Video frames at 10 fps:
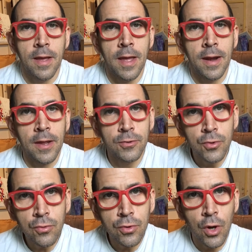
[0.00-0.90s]
And I
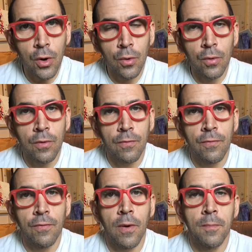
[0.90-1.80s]
do know
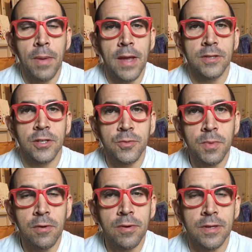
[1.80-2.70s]
from past
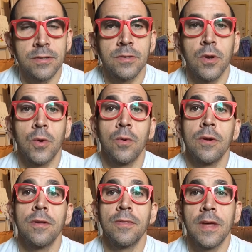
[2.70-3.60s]
experience, though,
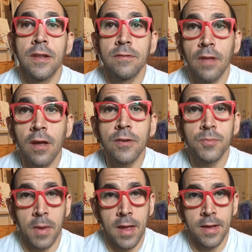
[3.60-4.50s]
that it does
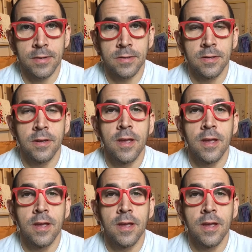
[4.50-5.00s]
pass.